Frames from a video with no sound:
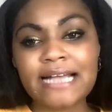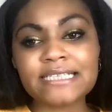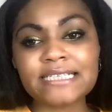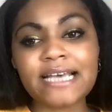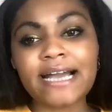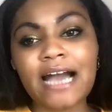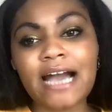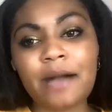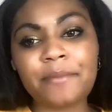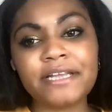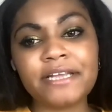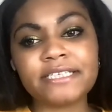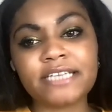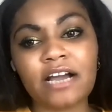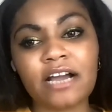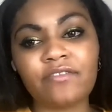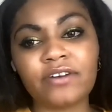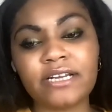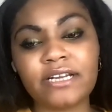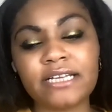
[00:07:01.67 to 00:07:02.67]
anti-communist
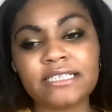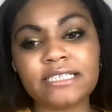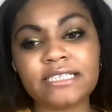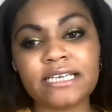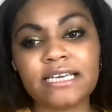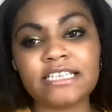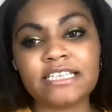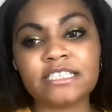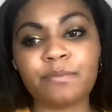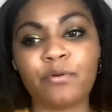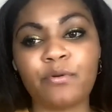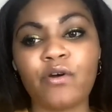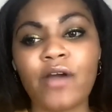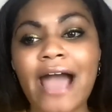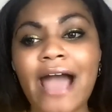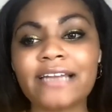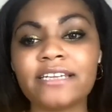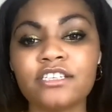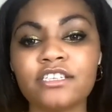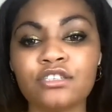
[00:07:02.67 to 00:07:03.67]
governance is
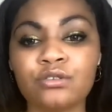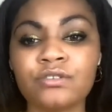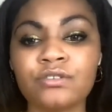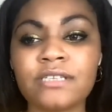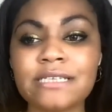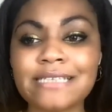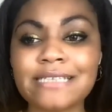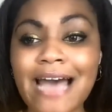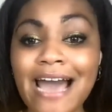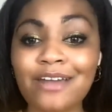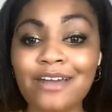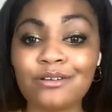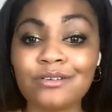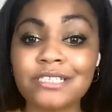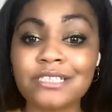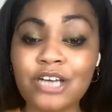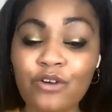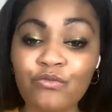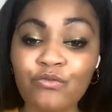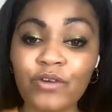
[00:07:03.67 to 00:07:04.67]
practiced through societal
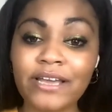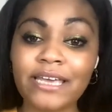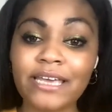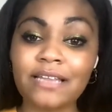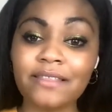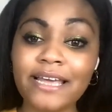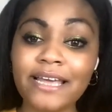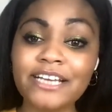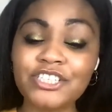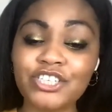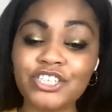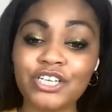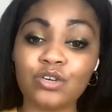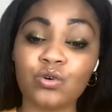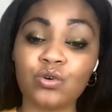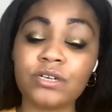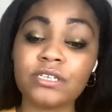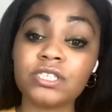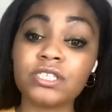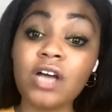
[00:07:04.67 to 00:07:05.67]
self-regulation
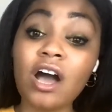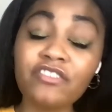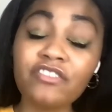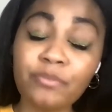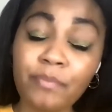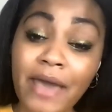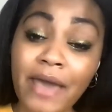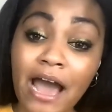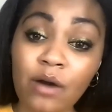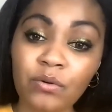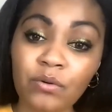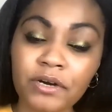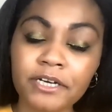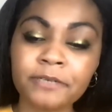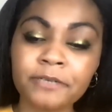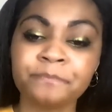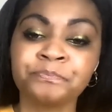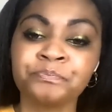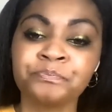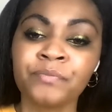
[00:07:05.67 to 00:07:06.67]
or soft
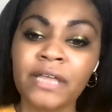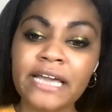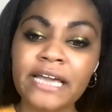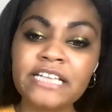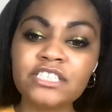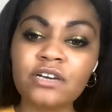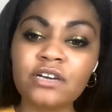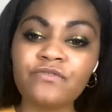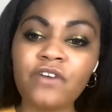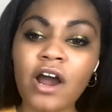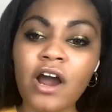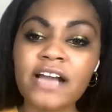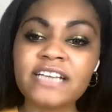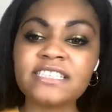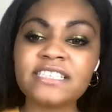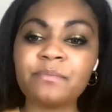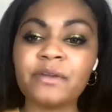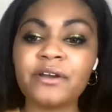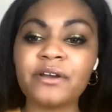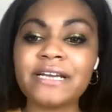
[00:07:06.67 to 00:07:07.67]
power, insofar as
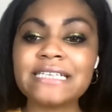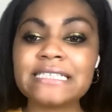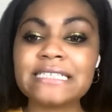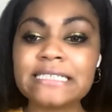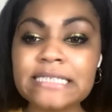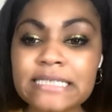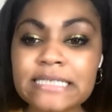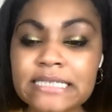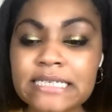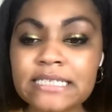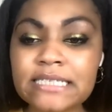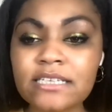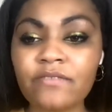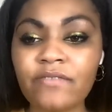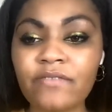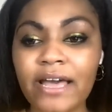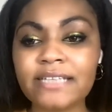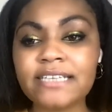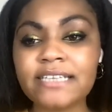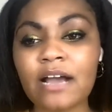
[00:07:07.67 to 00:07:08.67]
the mere existence of
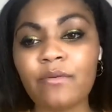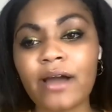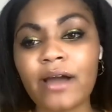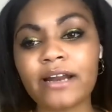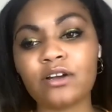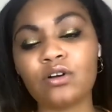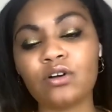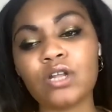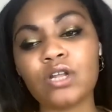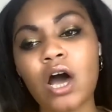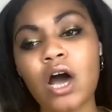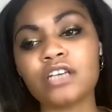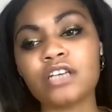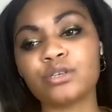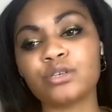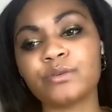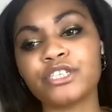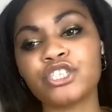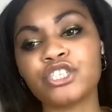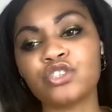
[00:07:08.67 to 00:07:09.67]
anti-radical
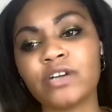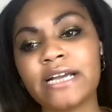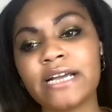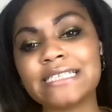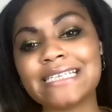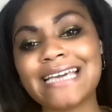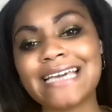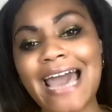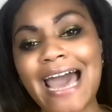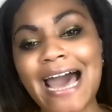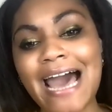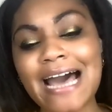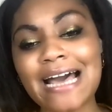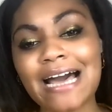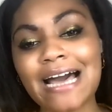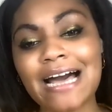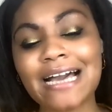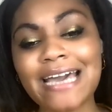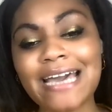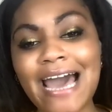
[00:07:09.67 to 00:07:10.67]
laws or restraints
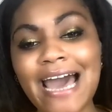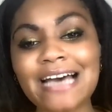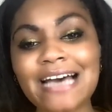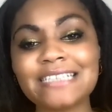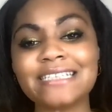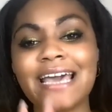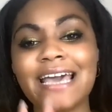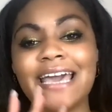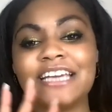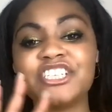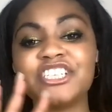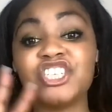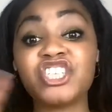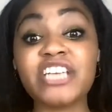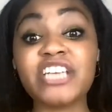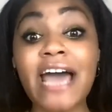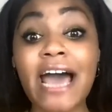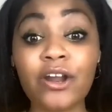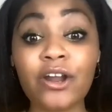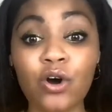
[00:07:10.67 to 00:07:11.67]
cast a
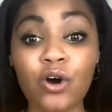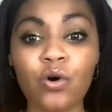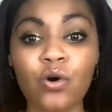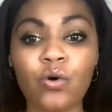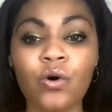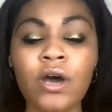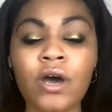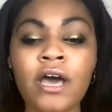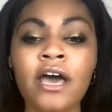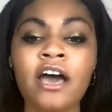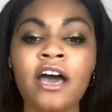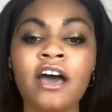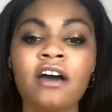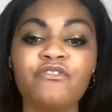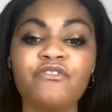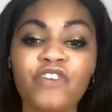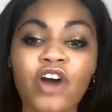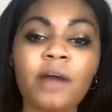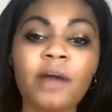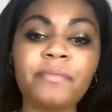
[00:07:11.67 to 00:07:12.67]
shadow
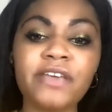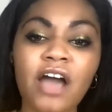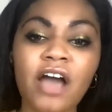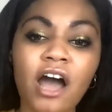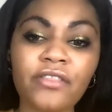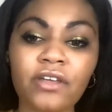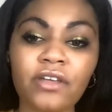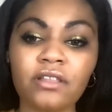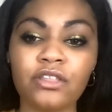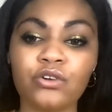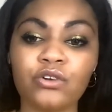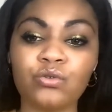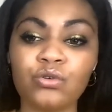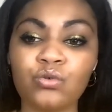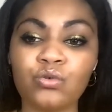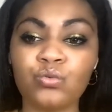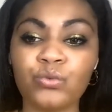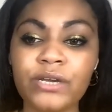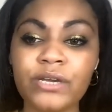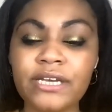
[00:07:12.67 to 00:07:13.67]
far beyond their
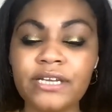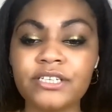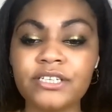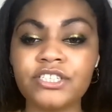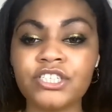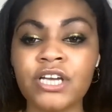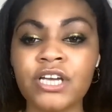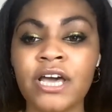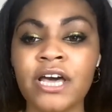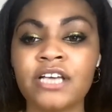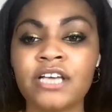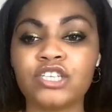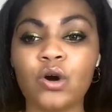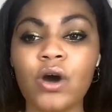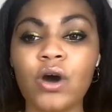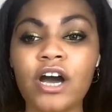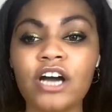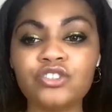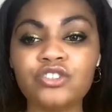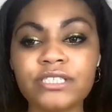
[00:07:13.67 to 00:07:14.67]
literal reach. So
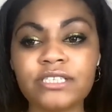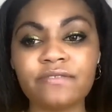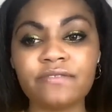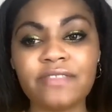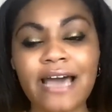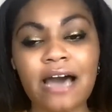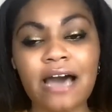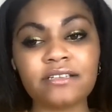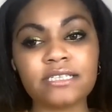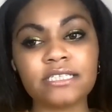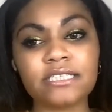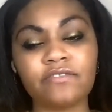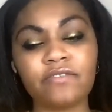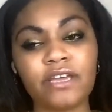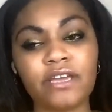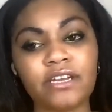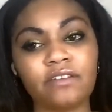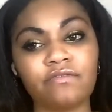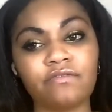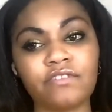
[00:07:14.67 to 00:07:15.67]
hundreds of thousands of
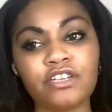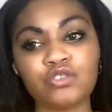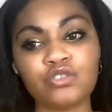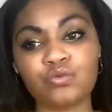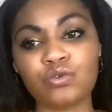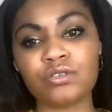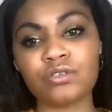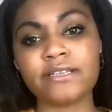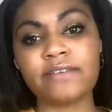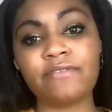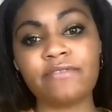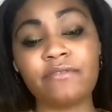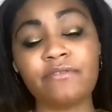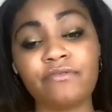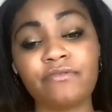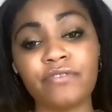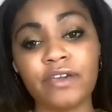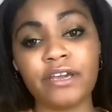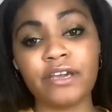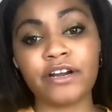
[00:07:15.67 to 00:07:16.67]
individuals live in
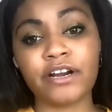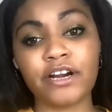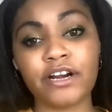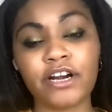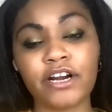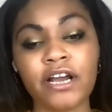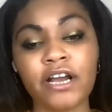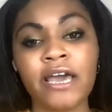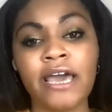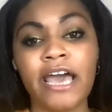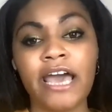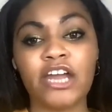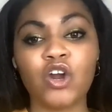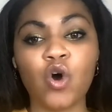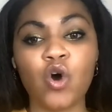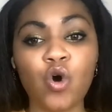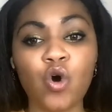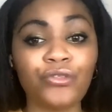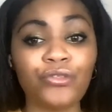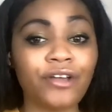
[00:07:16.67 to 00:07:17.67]
fear and
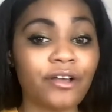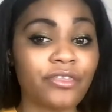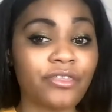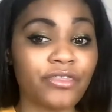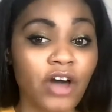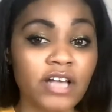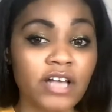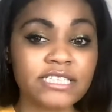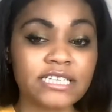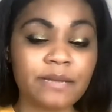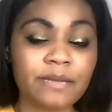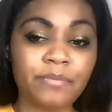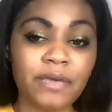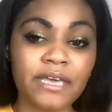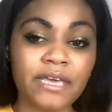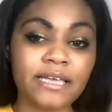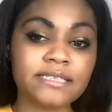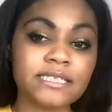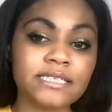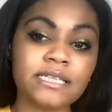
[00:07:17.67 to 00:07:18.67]
hold their thoughts and
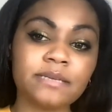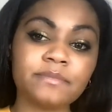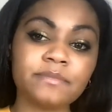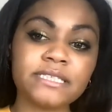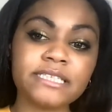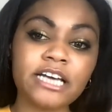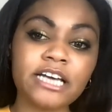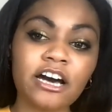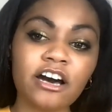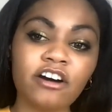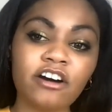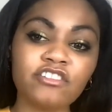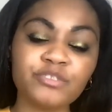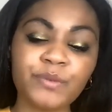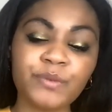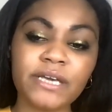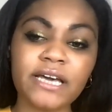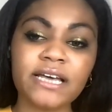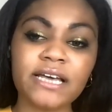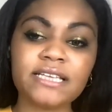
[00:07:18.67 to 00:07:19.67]
opinions to themselves
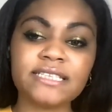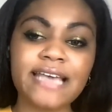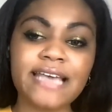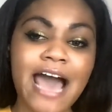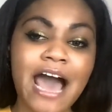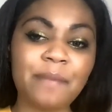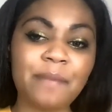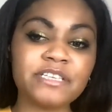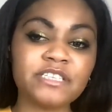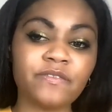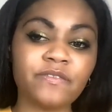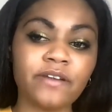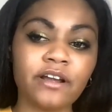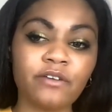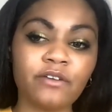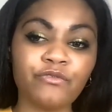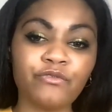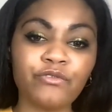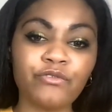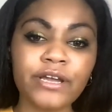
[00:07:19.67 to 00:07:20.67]
because the atmosphere
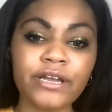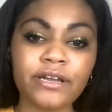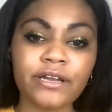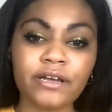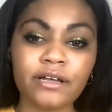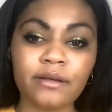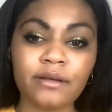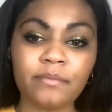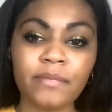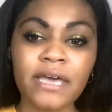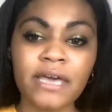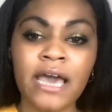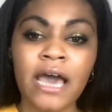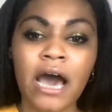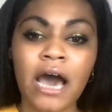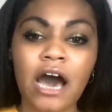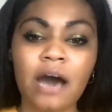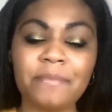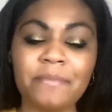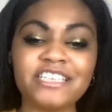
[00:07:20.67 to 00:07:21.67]
of freedom
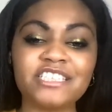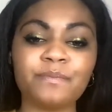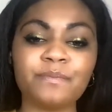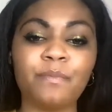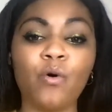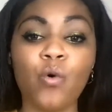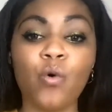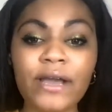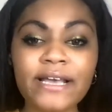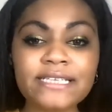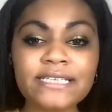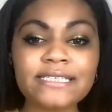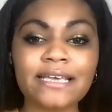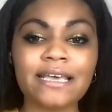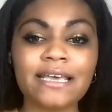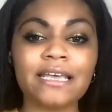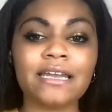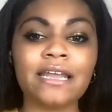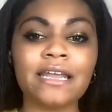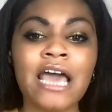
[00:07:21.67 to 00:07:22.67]
is
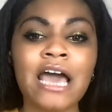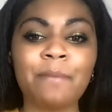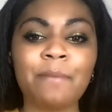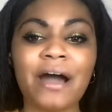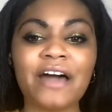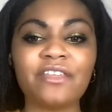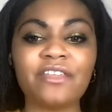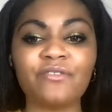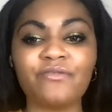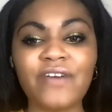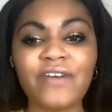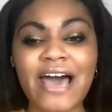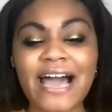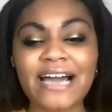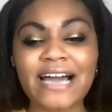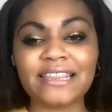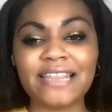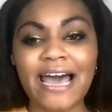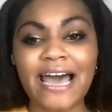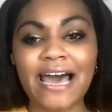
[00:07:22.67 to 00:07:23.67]
poisoned by the
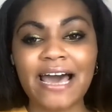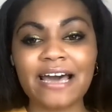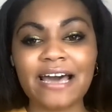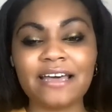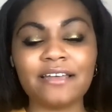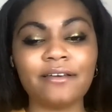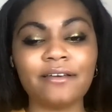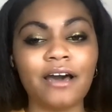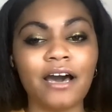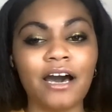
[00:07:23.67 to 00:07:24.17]
fact that